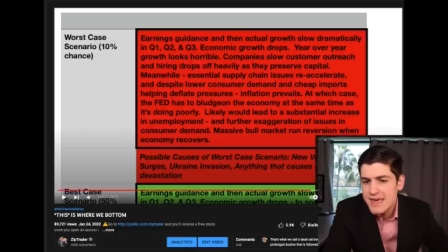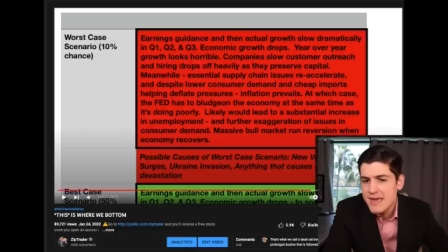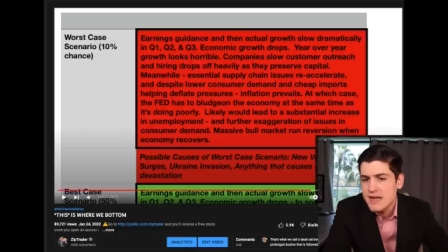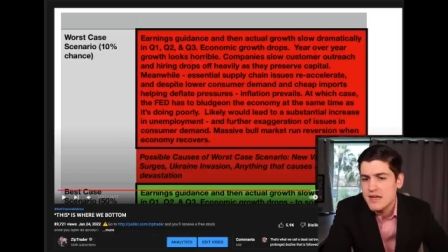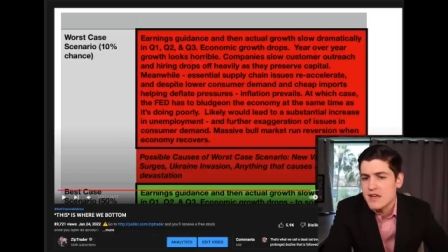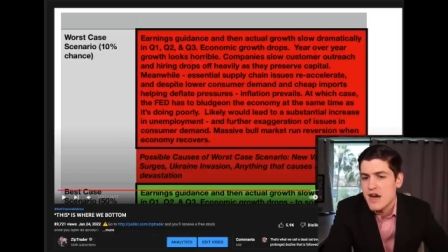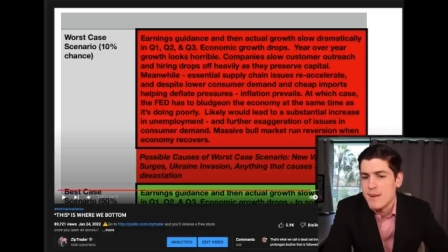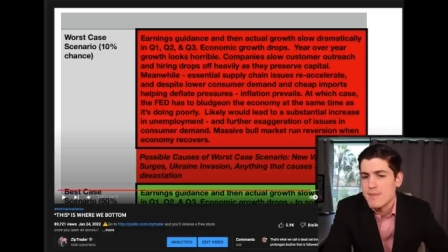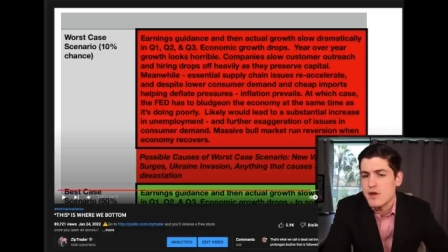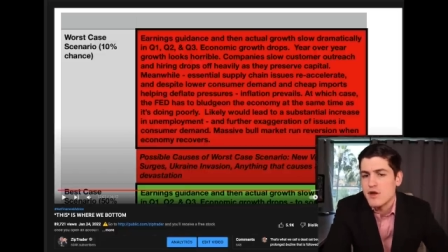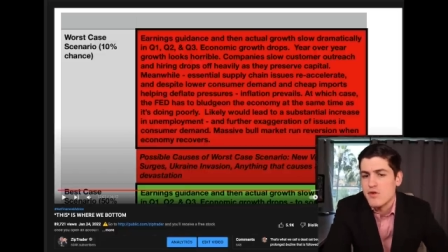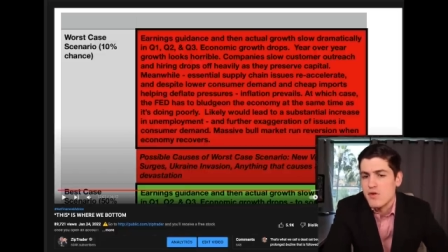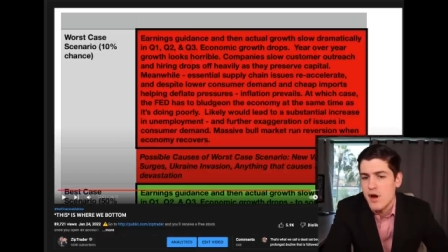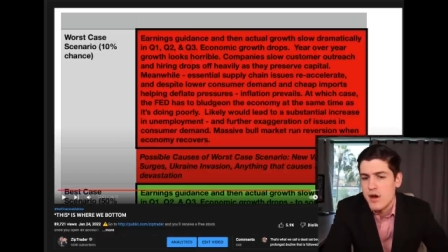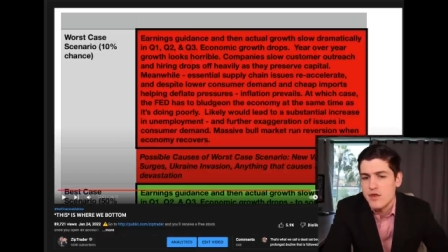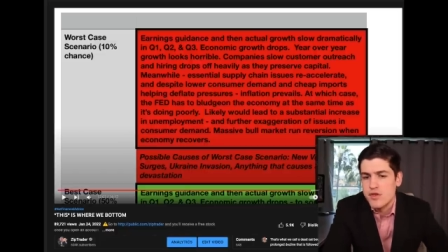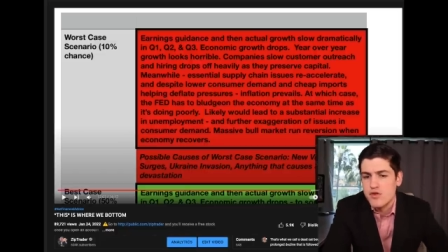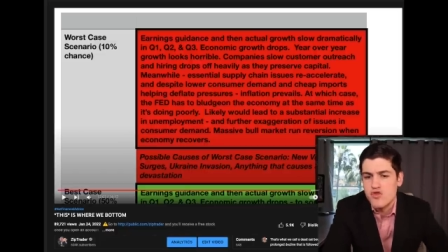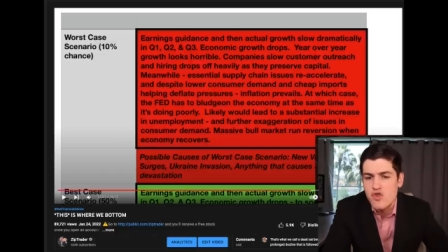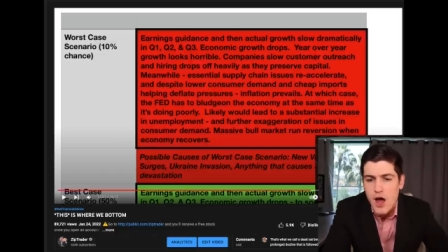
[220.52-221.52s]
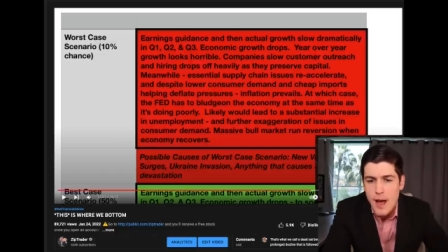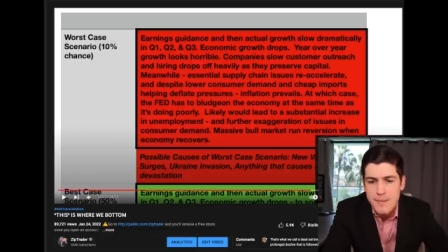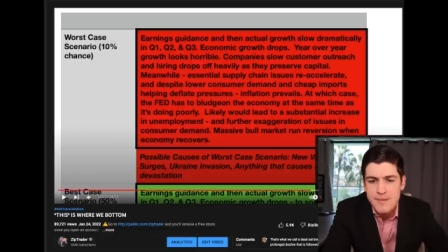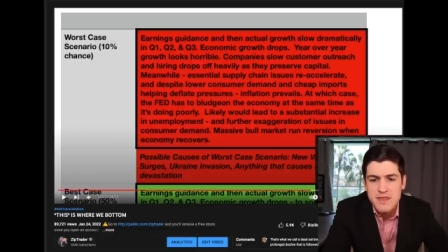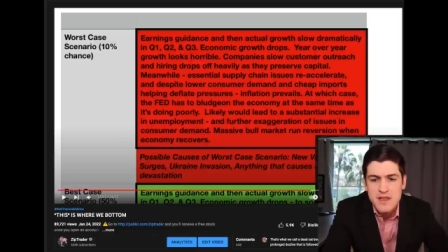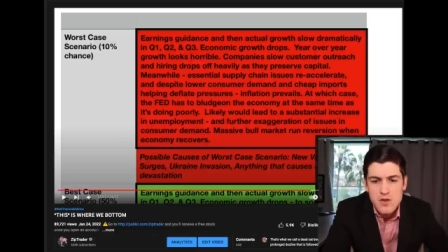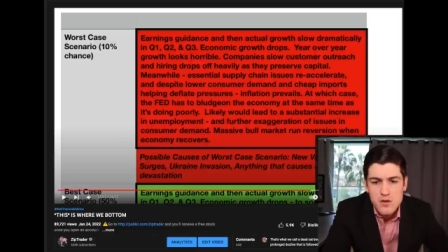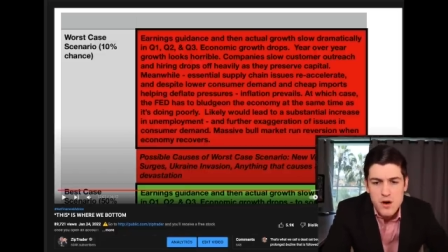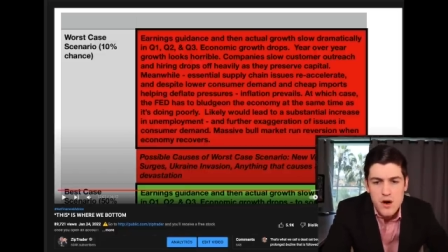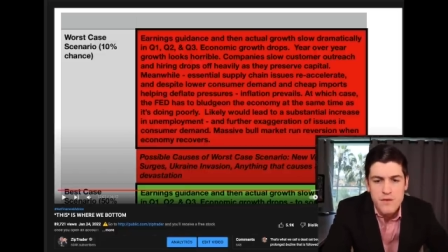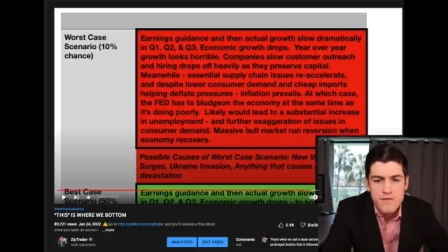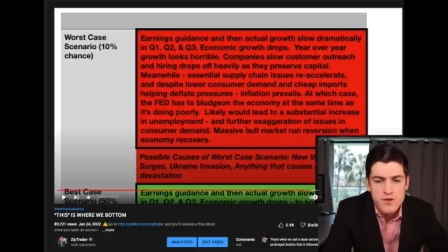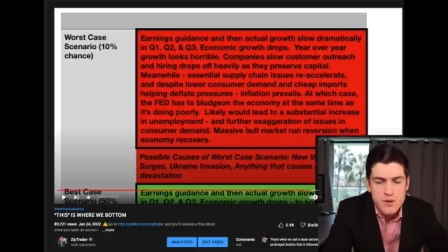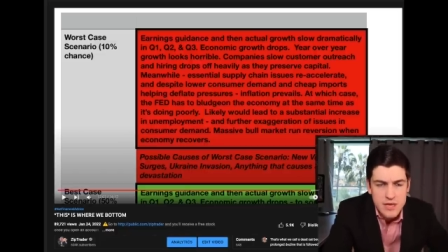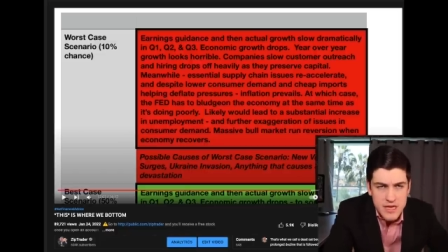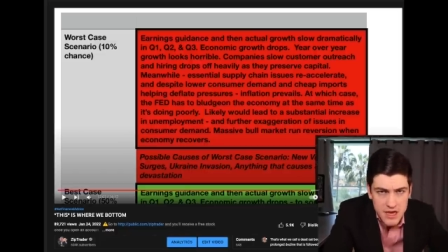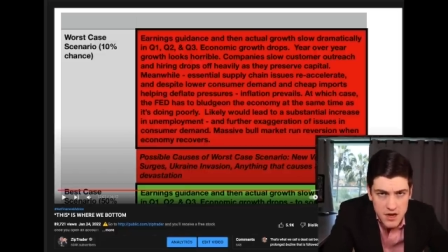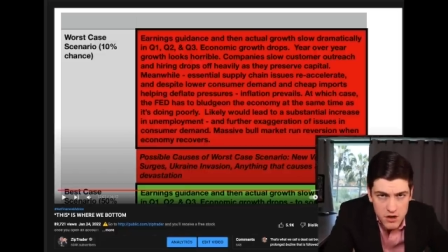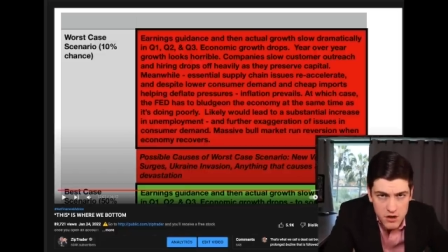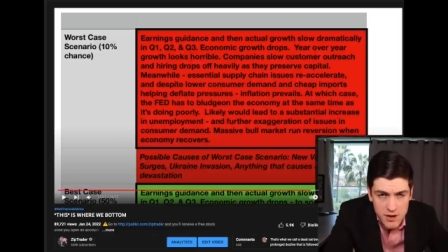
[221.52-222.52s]
Economic growth drops year over
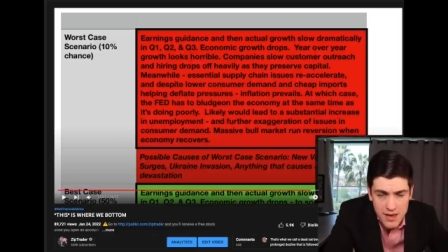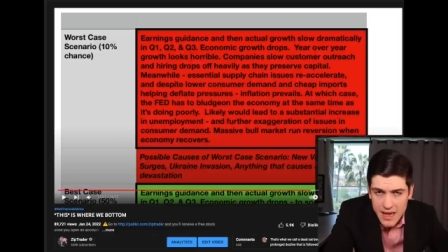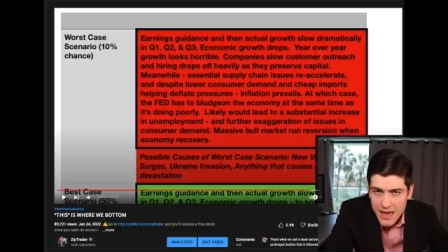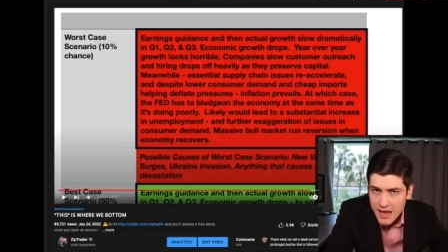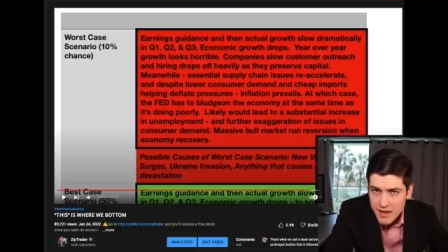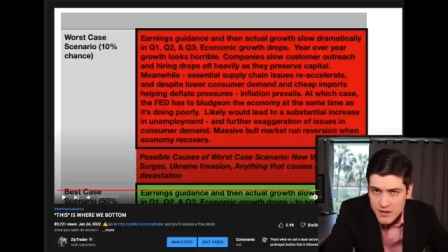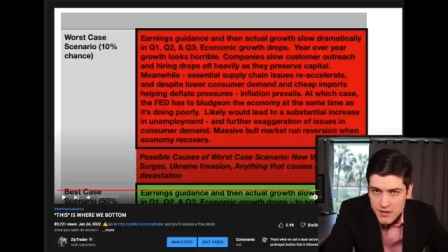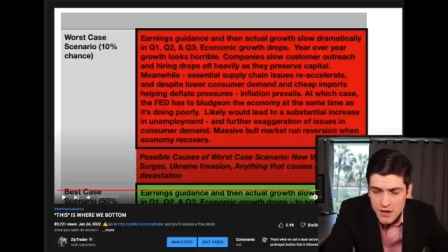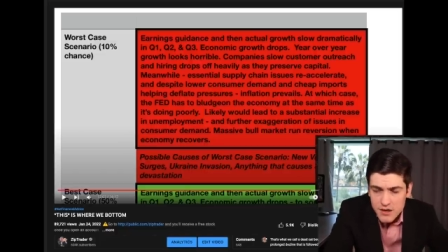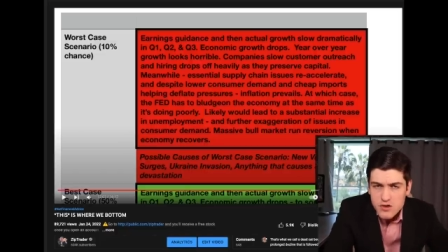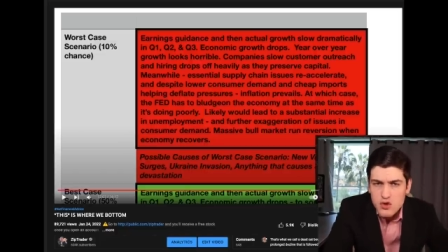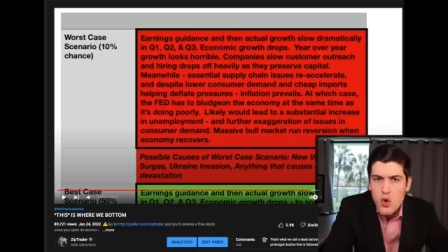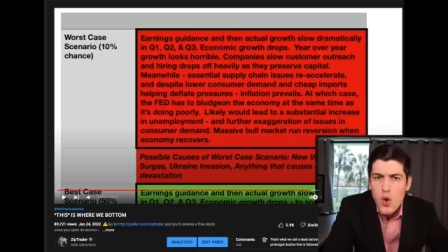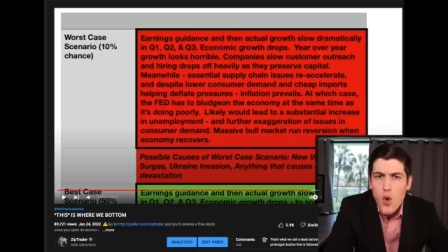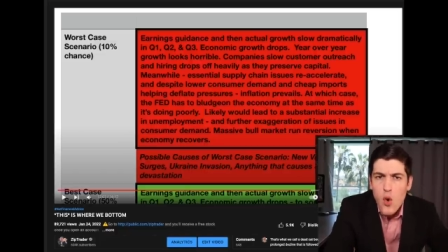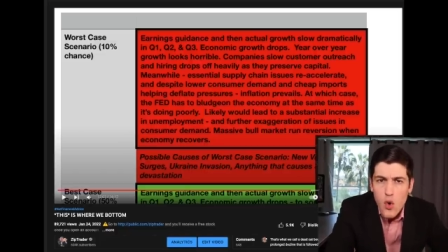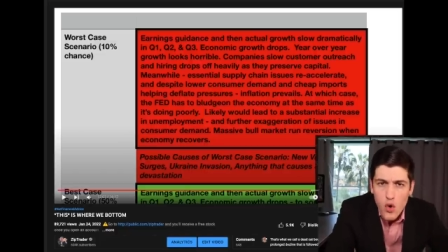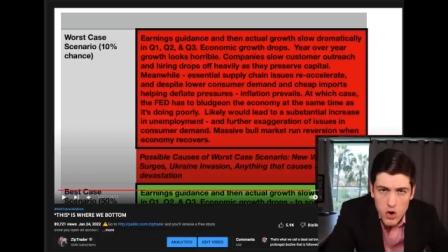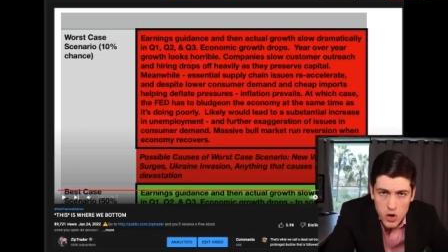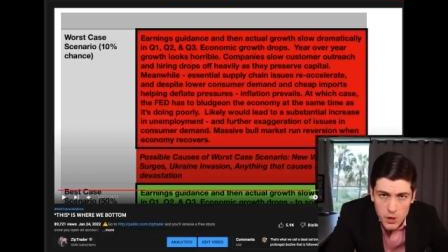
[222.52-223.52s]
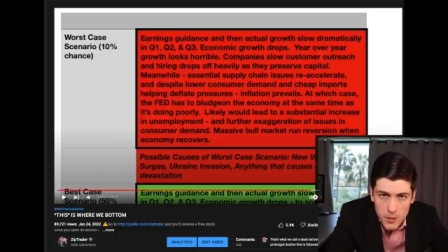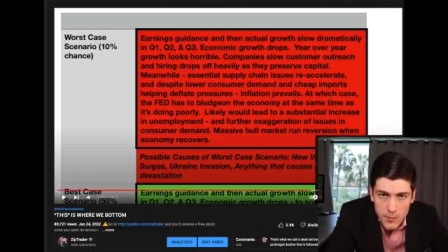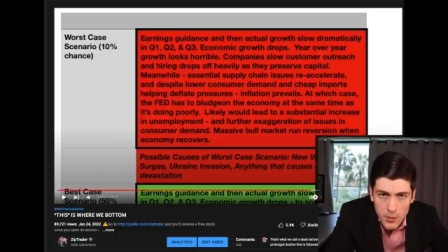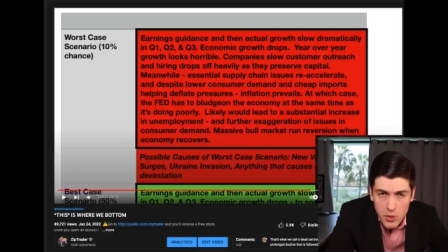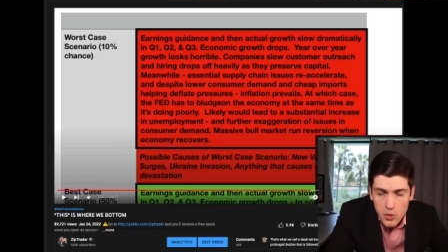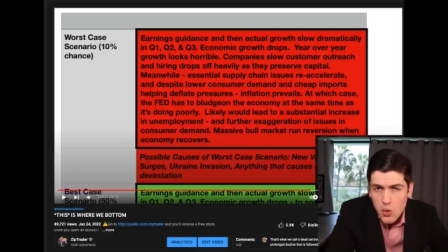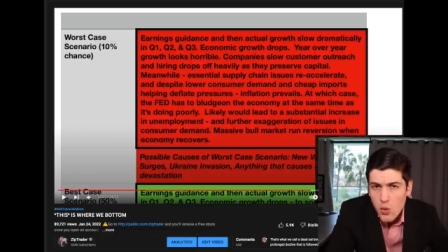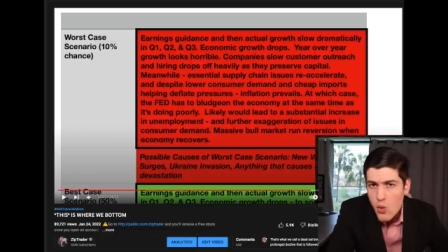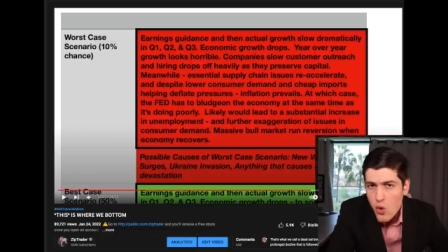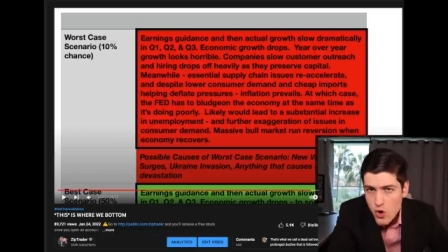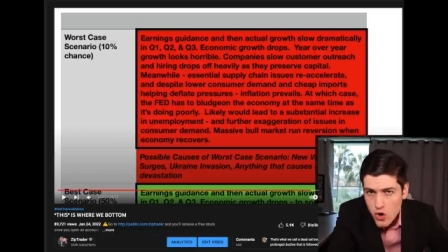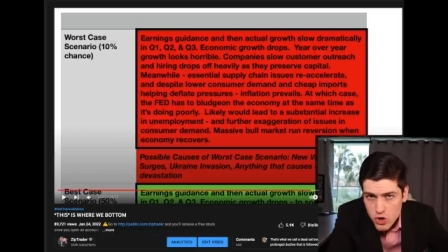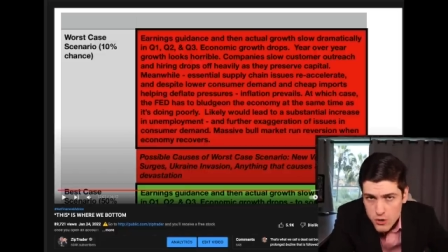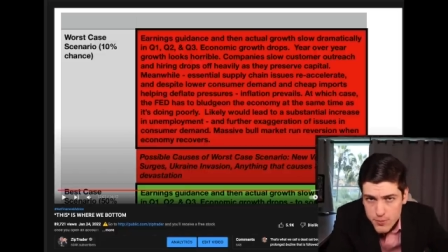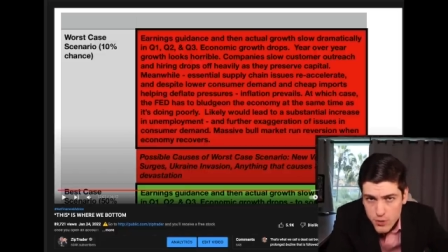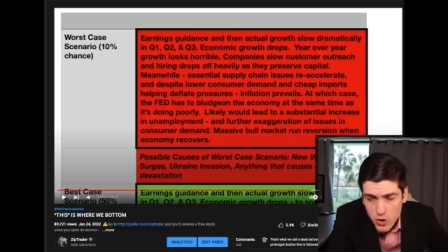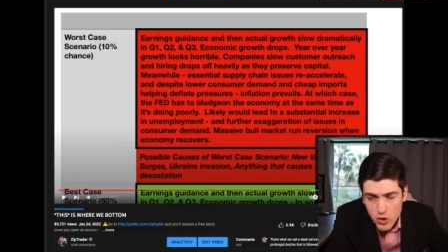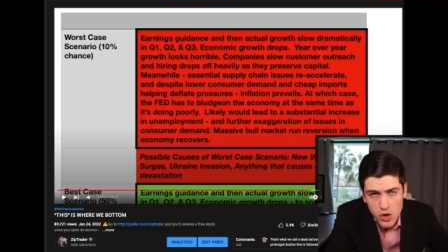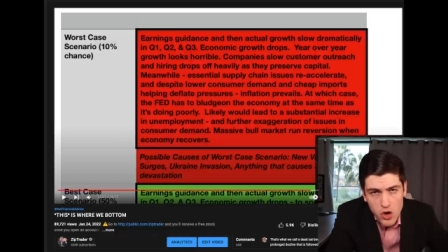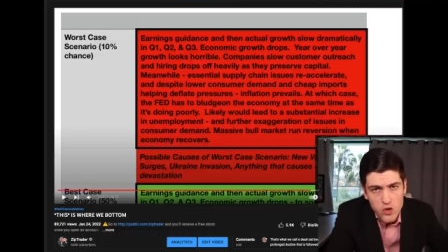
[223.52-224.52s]
year and looks horrible,
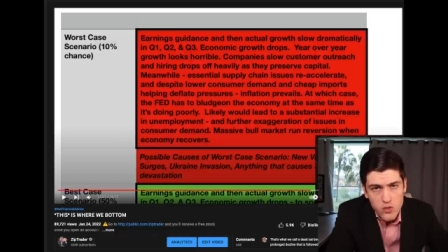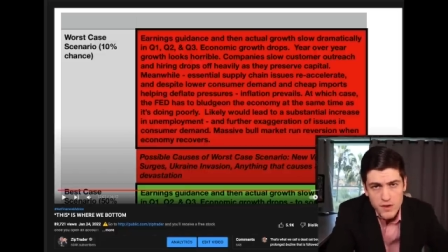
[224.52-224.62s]
horrible,